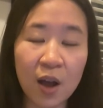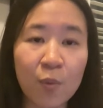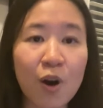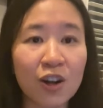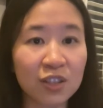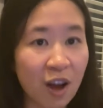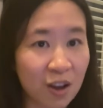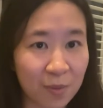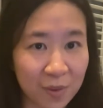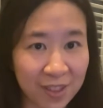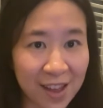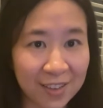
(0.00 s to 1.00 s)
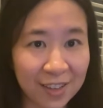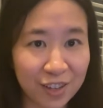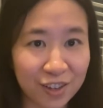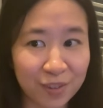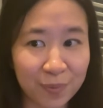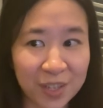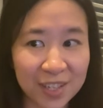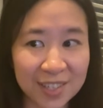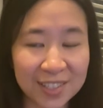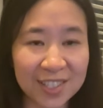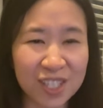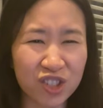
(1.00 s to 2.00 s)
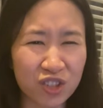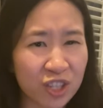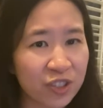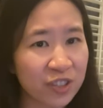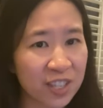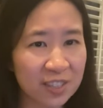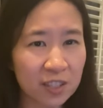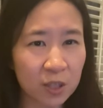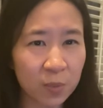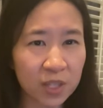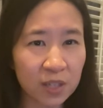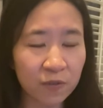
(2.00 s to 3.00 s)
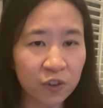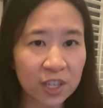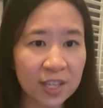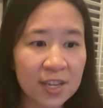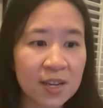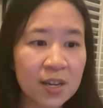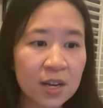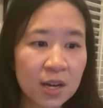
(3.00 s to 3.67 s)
well, I'll talk about that later because they structure things a little bit differently